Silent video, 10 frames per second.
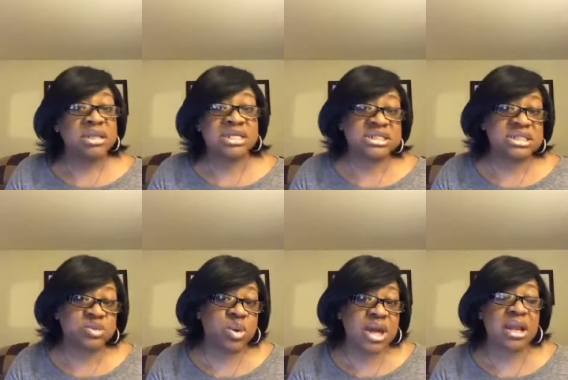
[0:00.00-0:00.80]
this
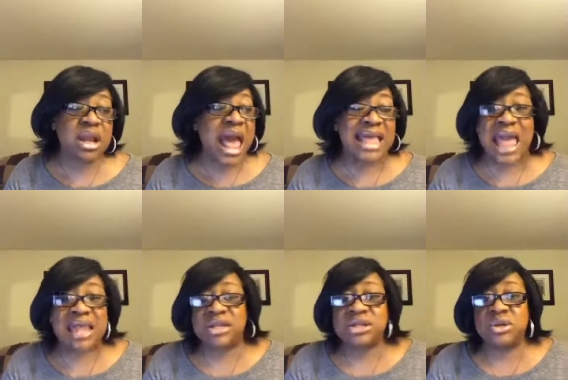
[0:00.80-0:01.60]
is what I
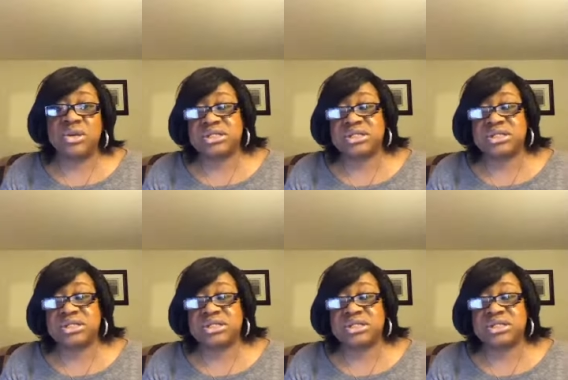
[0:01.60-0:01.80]
got to do.